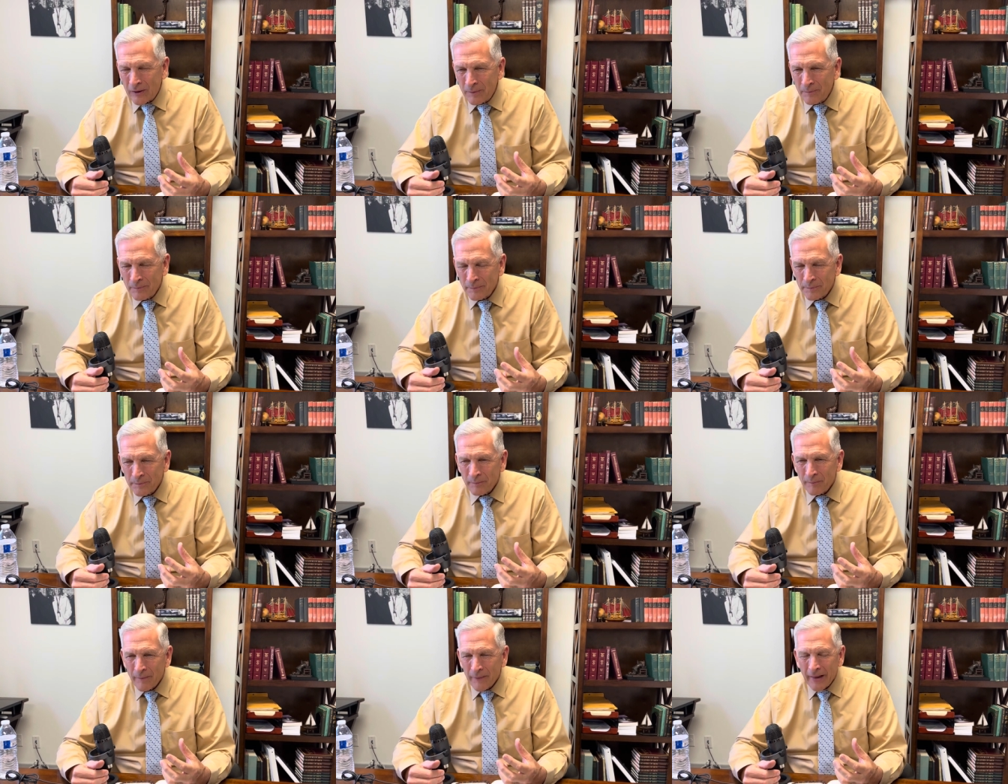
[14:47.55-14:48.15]
And,
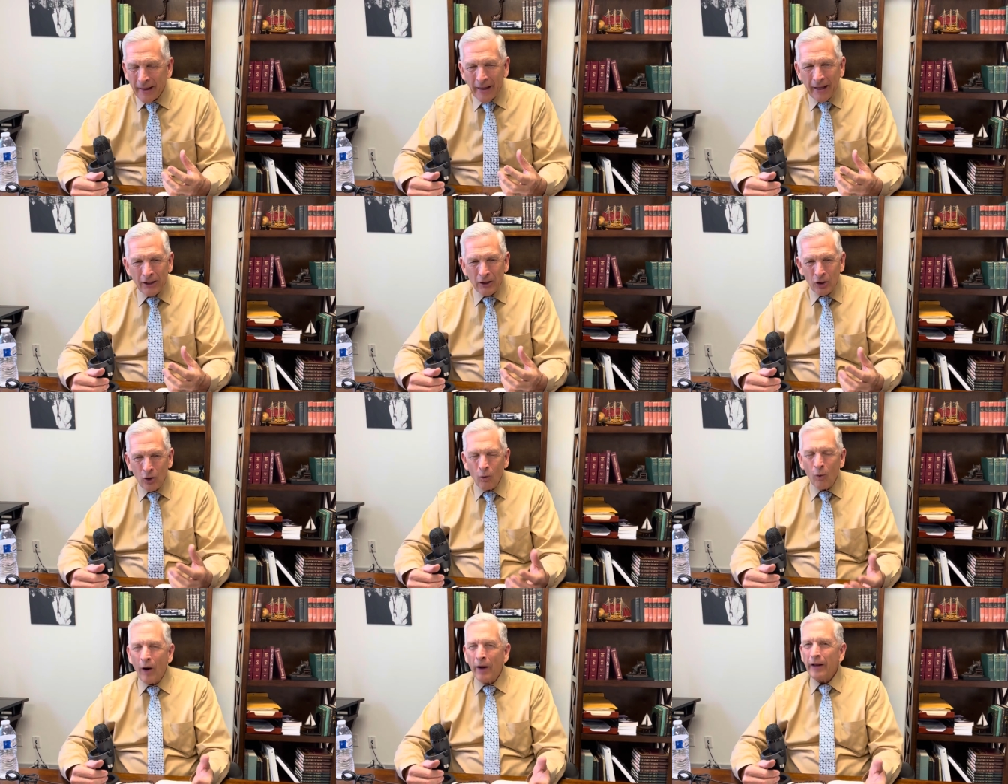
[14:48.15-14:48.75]
and
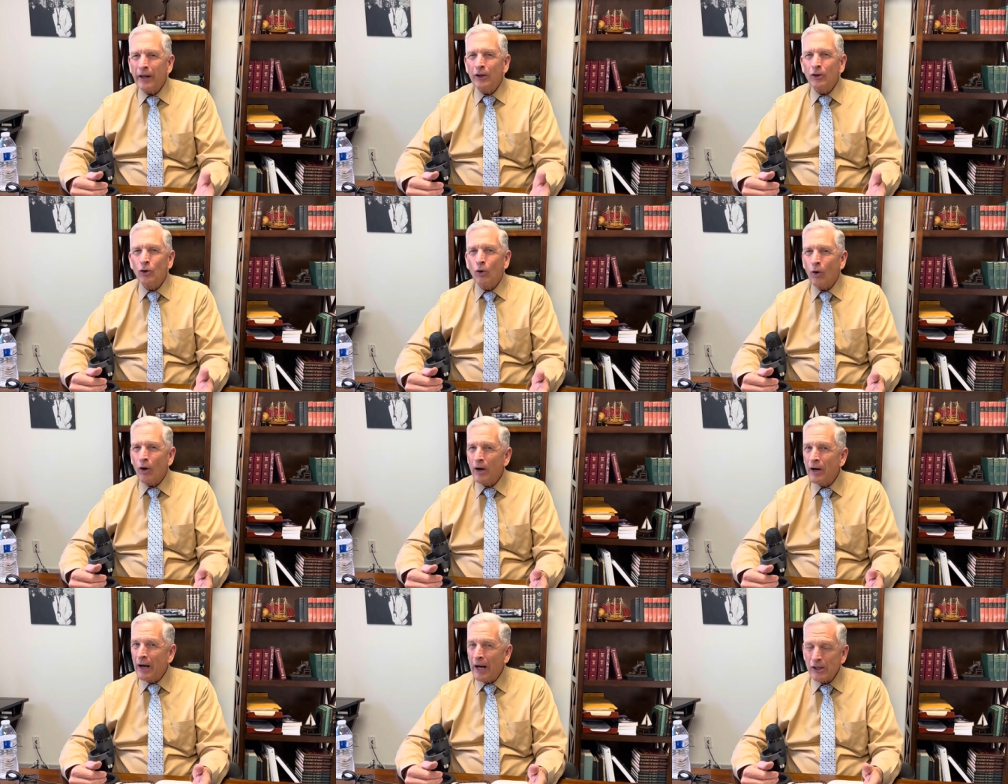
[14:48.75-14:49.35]
you want to
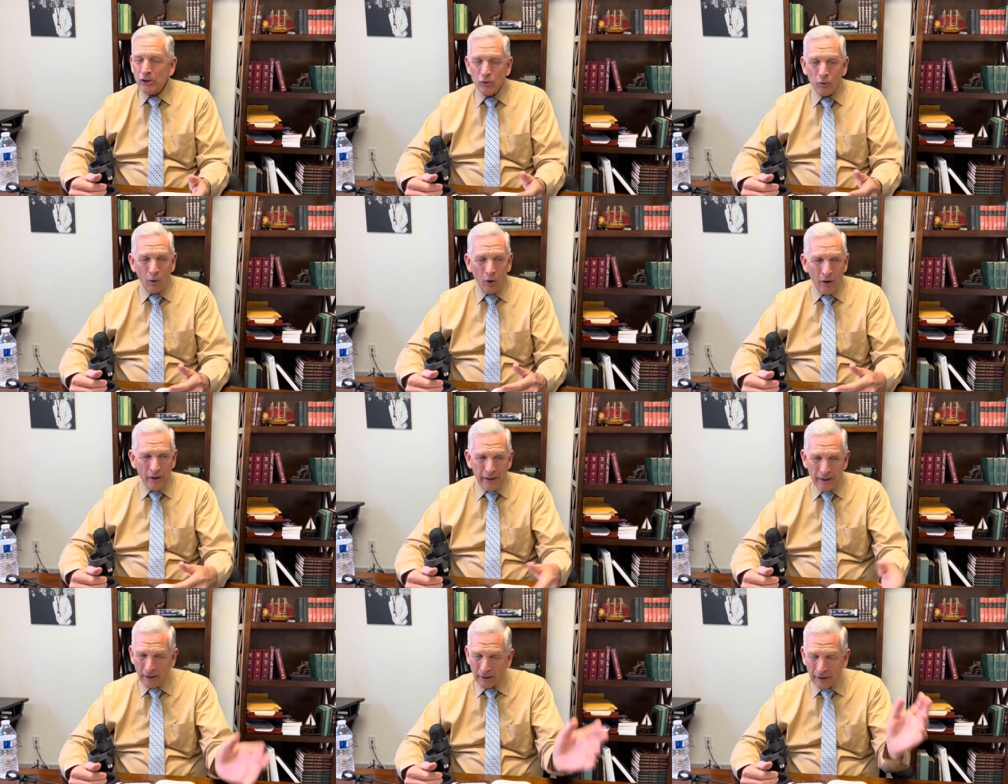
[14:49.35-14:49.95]
ignore God's
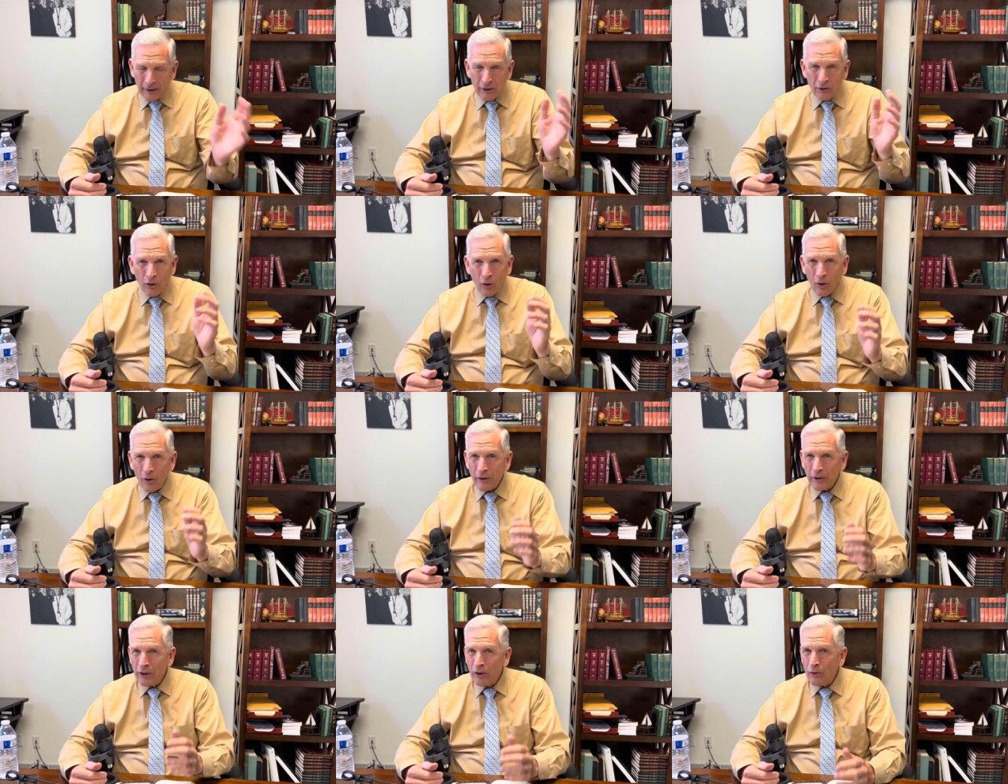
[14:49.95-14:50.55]
Word, He'll
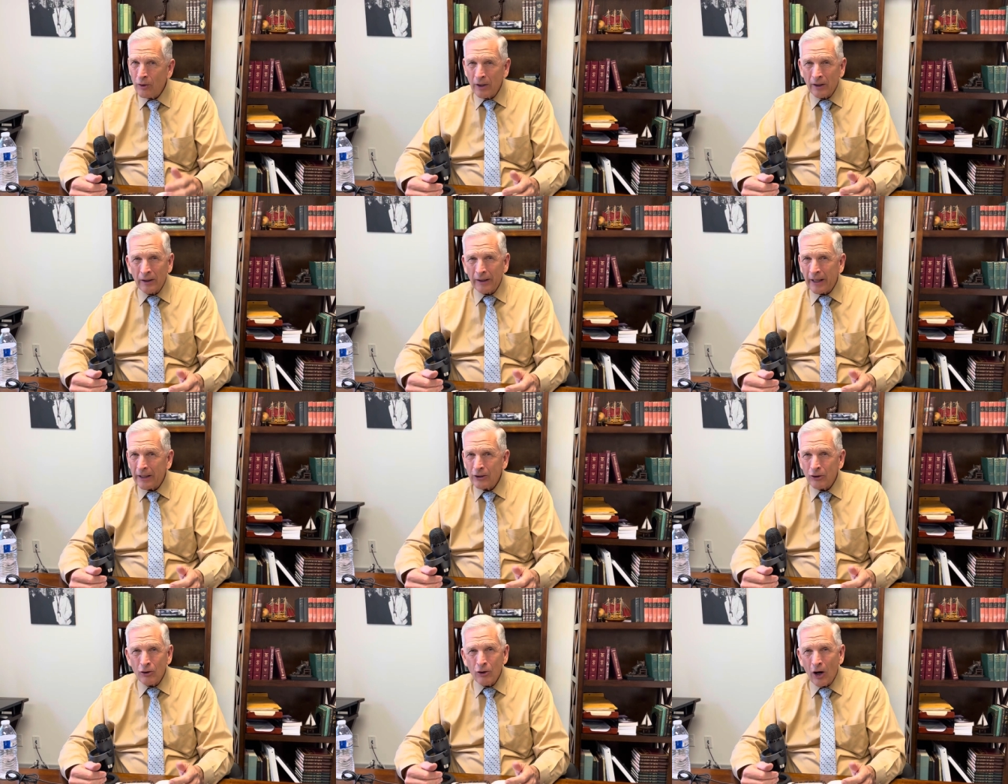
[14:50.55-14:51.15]
ignore you. He'll
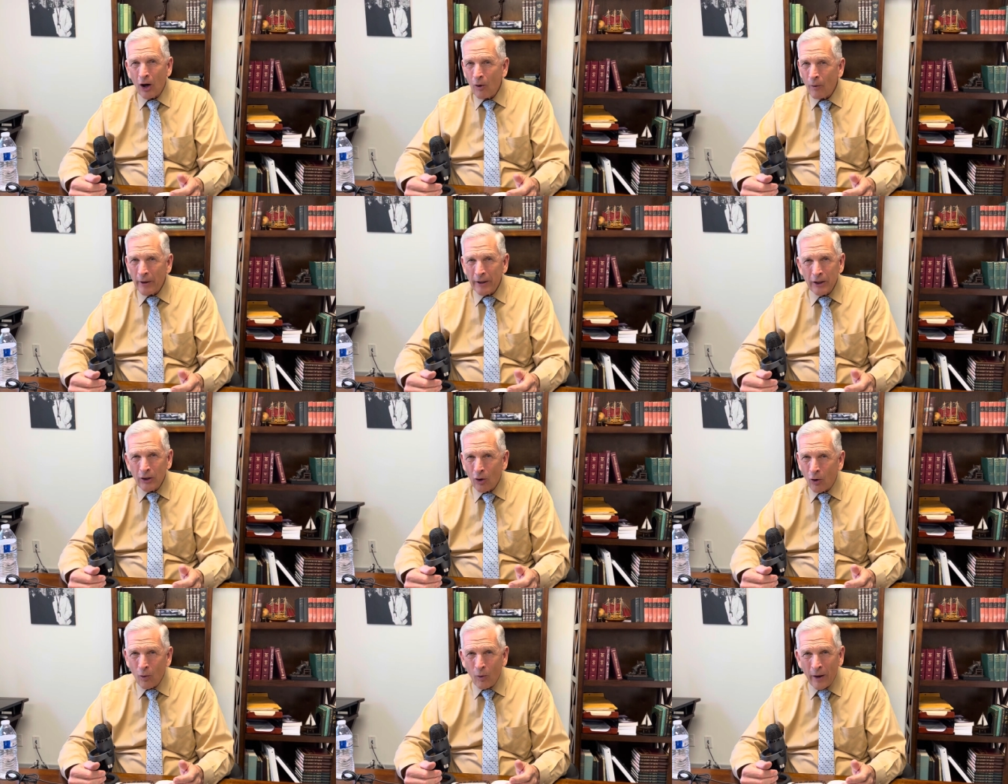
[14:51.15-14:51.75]
let you go
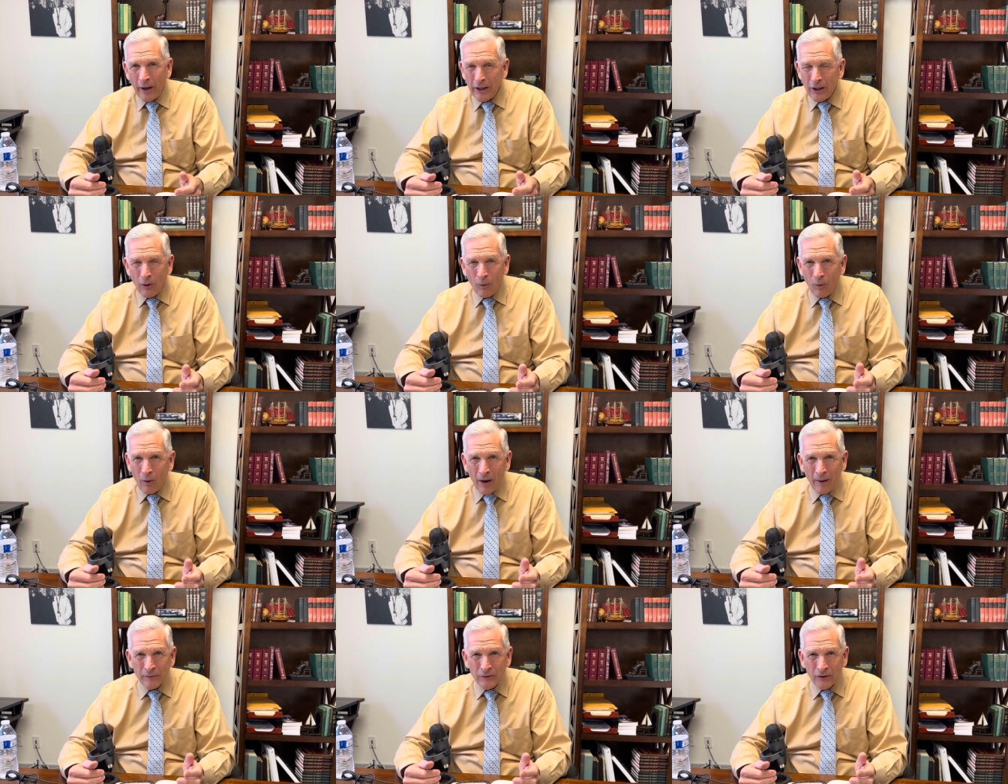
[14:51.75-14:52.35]
any old way you
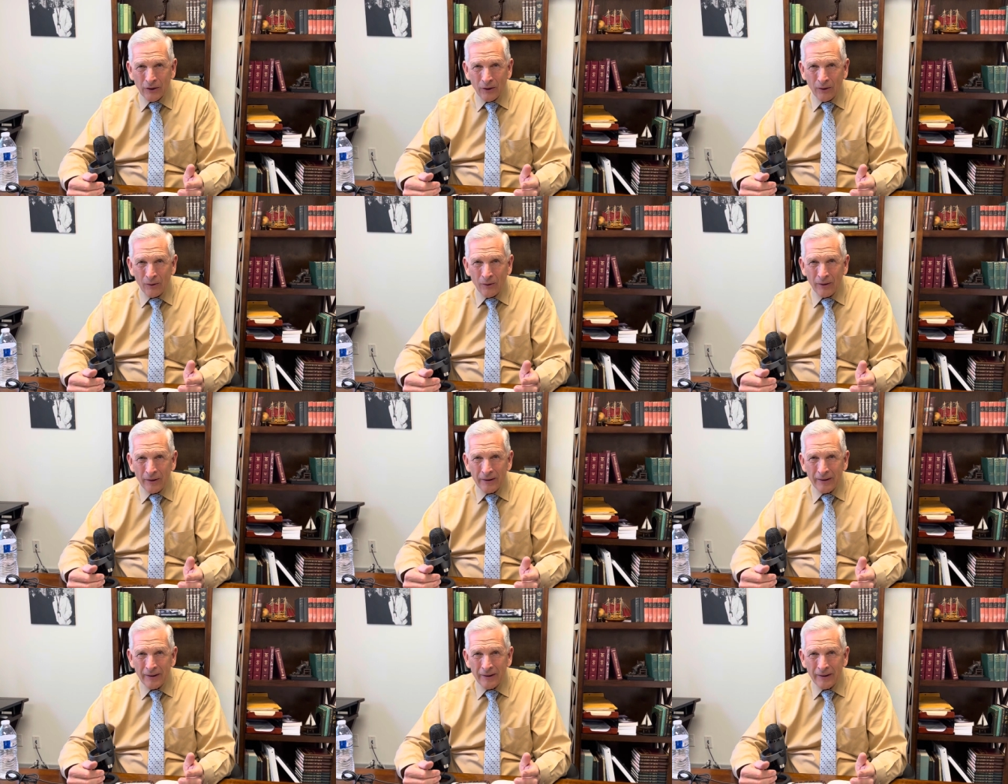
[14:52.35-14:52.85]
want to.